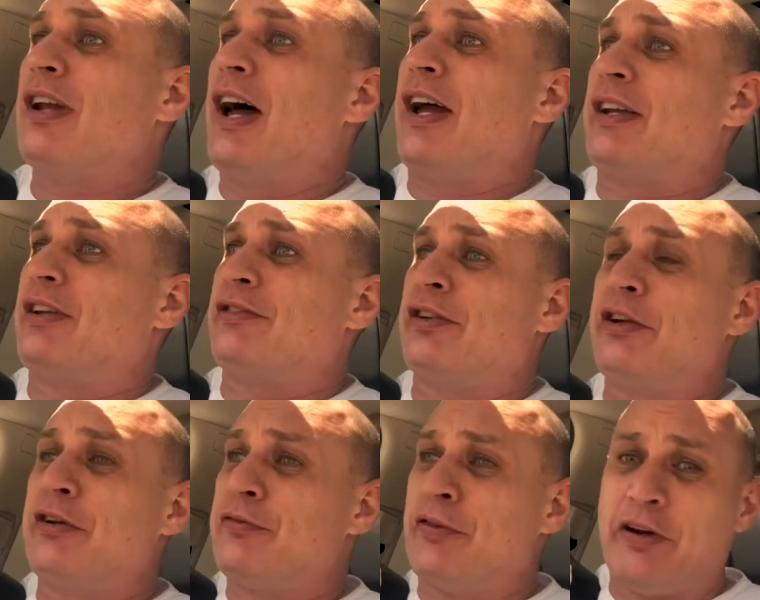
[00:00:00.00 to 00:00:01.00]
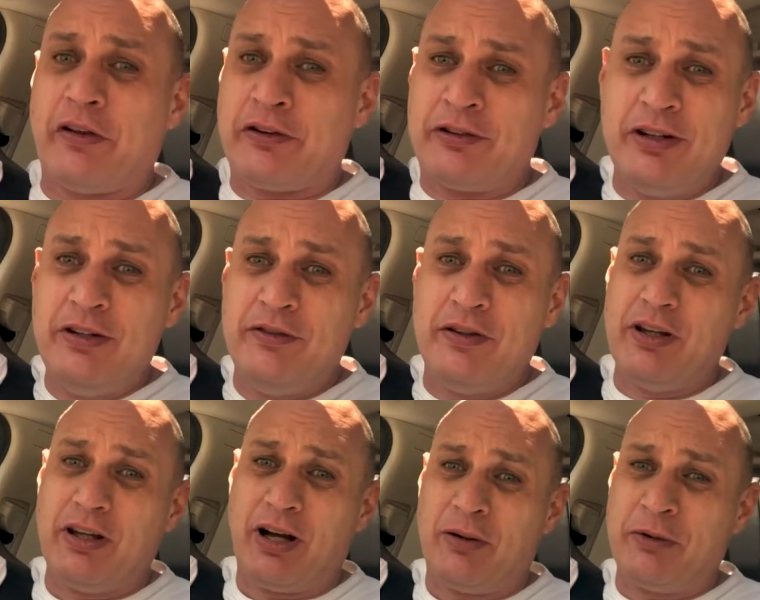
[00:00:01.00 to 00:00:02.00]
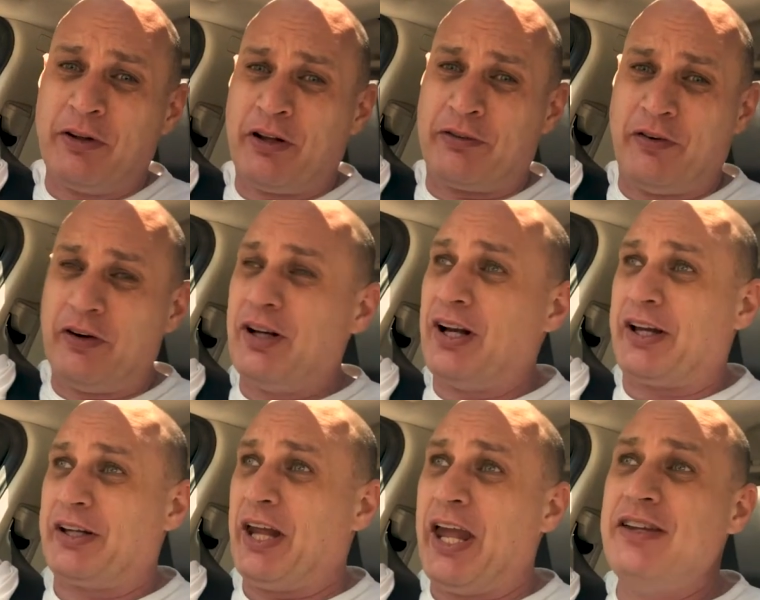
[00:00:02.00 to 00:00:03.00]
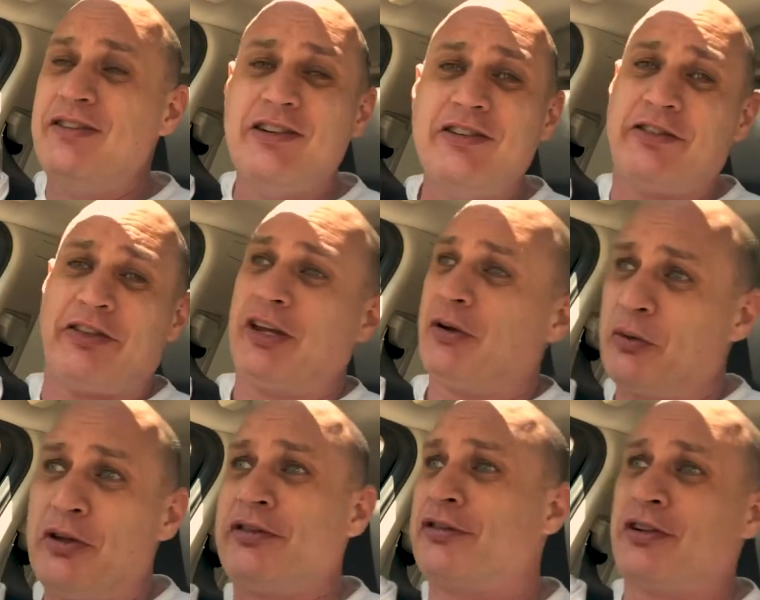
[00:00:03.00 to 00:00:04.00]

like sitting in front of the TV. I mean, that's very like an 80s thing where you